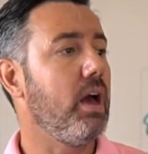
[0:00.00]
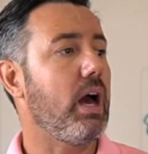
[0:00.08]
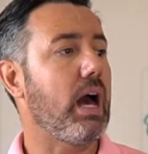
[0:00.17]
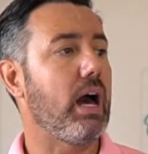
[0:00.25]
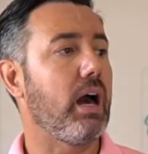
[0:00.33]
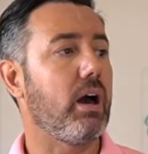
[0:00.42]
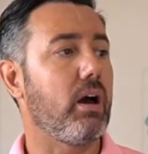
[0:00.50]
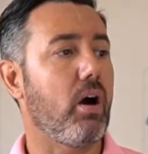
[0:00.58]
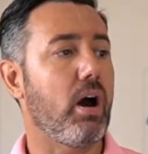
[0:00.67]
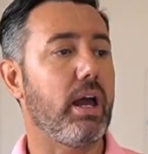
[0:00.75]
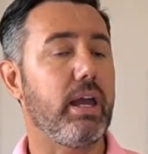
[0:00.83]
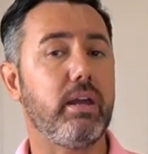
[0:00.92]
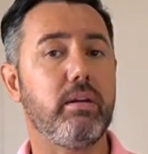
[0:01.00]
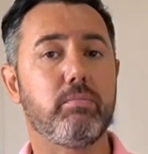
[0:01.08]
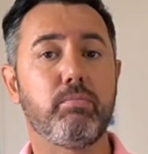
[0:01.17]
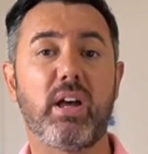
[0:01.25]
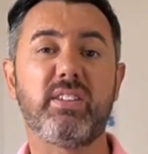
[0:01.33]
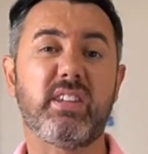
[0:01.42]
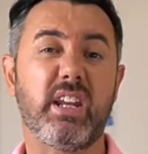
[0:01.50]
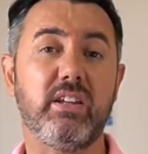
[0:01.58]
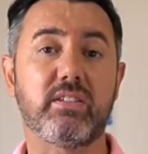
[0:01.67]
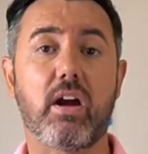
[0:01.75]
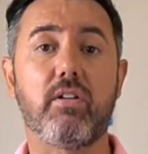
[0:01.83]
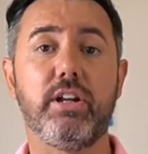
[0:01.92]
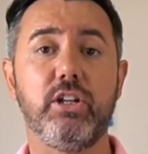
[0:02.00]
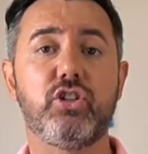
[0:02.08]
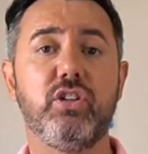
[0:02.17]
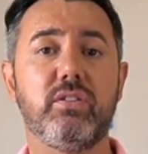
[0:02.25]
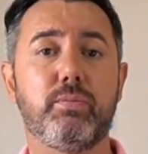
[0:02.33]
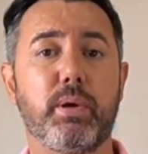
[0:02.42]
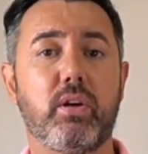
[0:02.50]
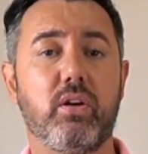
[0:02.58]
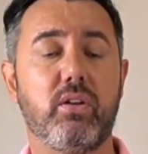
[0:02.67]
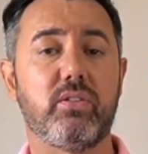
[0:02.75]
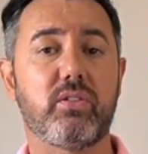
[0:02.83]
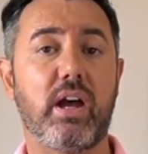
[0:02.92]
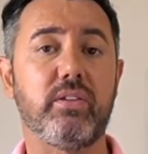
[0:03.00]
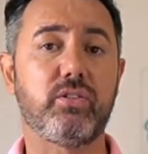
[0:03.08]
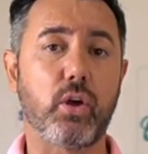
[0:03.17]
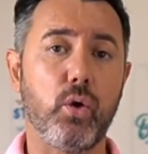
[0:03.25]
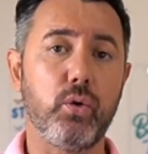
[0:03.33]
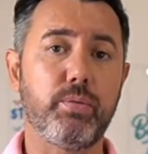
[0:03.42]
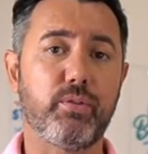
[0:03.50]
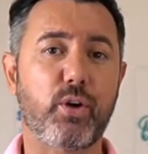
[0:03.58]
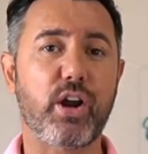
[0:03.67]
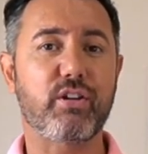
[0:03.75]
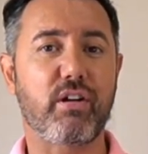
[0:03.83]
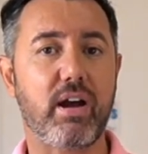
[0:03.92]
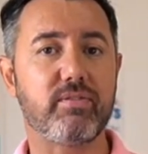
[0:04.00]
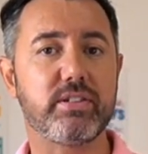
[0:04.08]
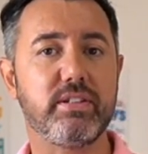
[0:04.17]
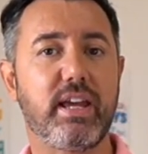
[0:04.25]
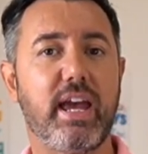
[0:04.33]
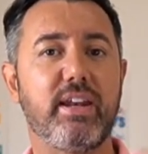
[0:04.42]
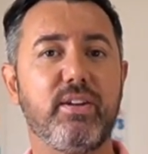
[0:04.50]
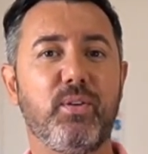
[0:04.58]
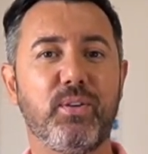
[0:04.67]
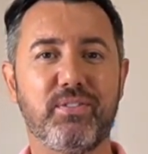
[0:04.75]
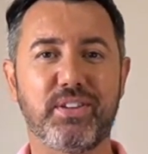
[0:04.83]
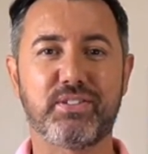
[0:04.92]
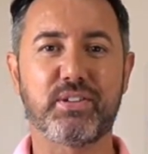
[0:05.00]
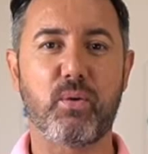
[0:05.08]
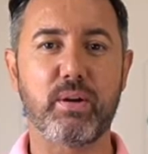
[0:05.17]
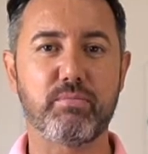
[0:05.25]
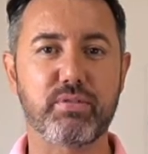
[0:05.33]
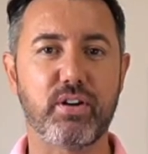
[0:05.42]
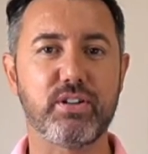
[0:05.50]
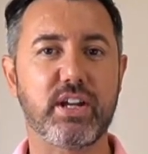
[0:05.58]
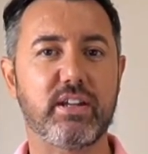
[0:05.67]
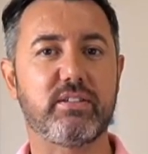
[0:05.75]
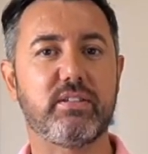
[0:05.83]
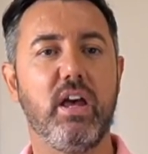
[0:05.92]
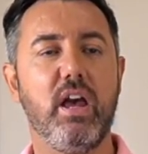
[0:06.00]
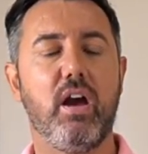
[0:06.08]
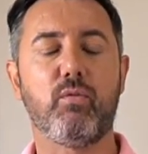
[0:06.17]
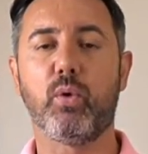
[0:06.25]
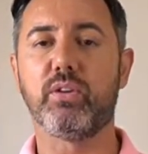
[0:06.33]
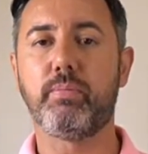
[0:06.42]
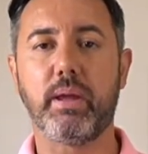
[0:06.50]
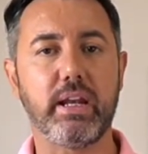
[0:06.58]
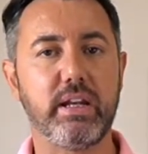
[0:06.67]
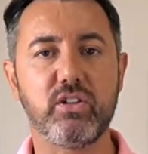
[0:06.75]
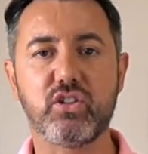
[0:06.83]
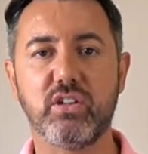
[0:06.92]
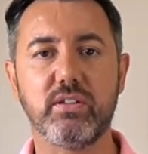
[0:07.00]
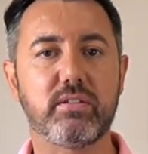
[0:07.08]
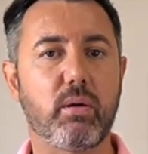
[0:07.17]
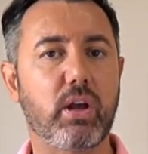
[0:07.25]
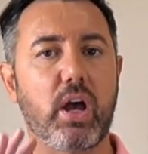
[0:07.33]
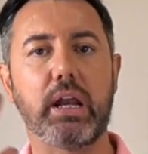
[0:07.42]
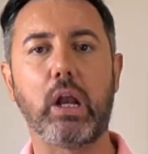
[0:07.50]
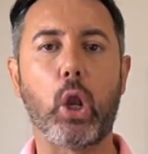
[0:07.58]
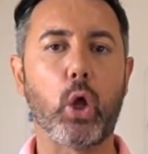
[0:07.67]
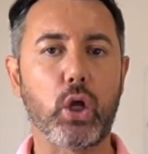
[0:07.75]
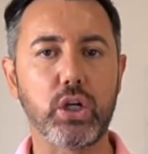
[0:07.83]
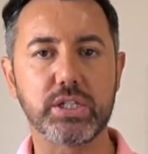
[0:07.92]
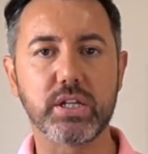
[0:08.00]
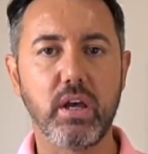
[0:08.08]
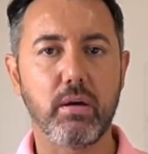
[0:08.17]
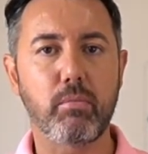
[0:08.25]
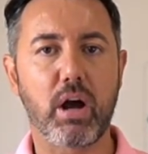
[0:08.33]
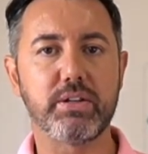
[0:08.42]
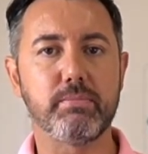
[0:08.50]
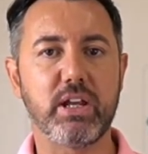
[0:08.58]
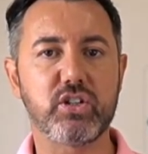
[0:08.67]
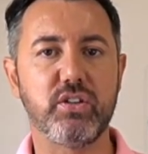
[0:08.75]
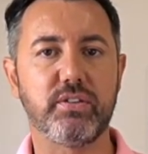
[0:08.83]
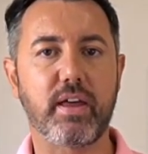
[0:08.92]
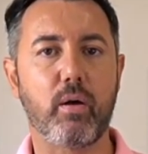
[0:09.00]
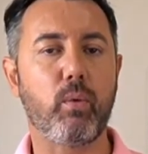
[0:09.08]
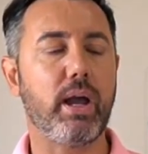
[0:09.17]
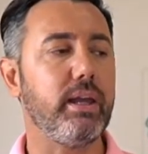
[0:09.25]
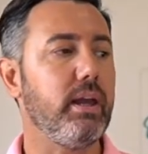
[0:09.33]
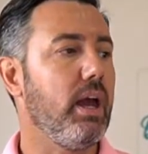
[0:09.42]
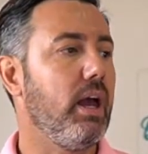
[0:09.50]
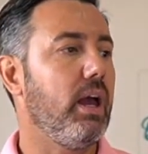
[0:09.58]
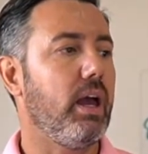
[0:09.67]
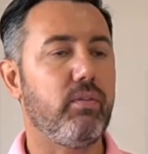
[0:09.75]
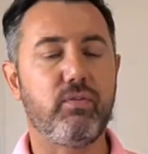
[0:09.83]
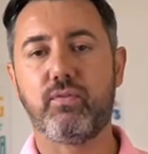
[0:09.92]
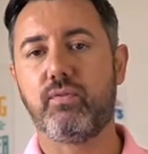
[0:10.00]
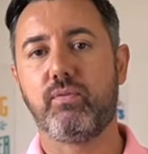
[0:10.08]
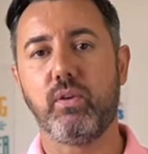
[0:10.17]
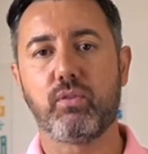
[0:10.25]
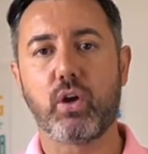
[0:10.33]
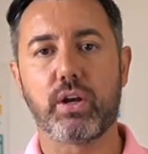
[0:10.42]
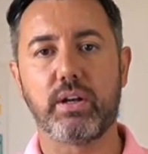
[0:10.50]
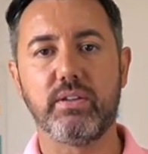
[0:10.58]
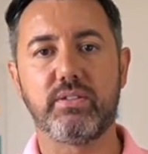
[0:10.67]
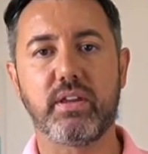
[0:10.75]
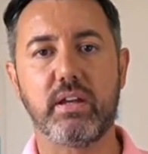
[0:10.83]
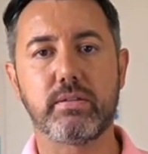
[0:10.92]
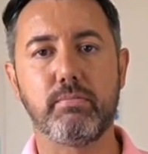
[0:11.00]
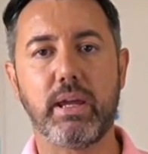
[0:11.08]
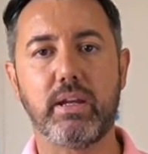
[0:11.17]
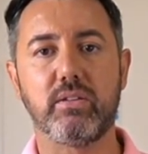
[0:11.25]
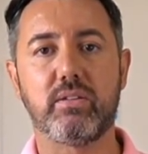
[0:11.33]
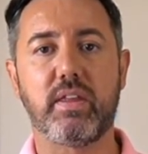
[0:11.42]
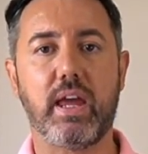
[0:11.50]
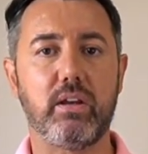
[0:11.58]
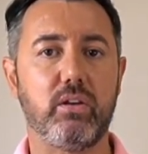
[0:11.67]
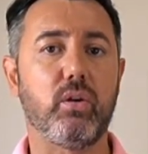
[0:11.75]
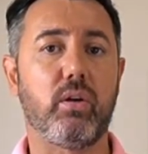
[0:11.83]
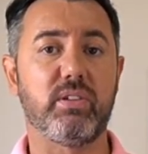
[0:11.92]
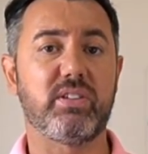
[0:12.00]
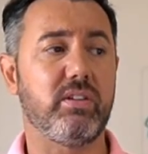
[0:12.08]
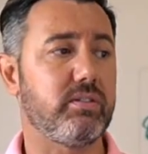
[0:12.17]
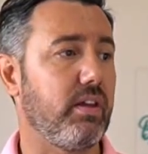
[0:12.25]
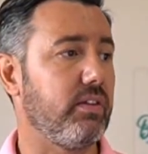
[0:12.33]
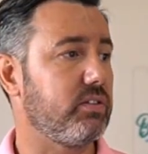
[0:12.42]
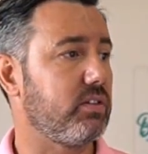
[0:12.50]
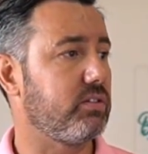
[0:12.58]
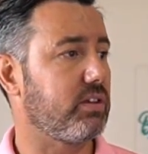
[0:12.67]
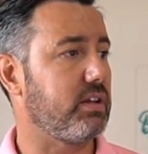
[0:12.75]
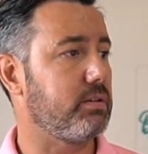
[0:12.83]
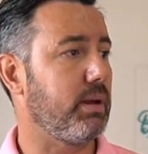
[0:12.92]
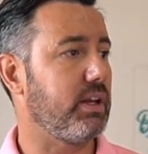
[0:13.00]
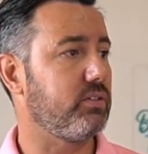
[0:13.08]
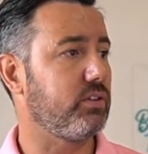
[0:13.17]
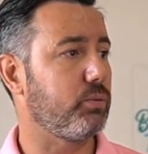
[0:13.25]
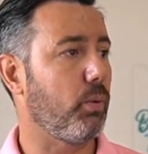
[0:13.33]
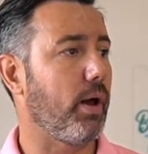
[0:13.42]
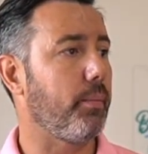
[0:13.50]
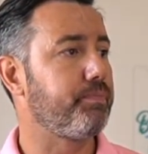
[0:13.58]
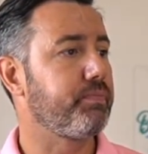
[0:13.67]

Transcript: my settings are in inches because I sewed before I crafted, and all of the sewing projects have always been in inches, so I kind of learned my dimensions that way. If you've got it in centimeters, then you'll obviously see this in centimeters as well.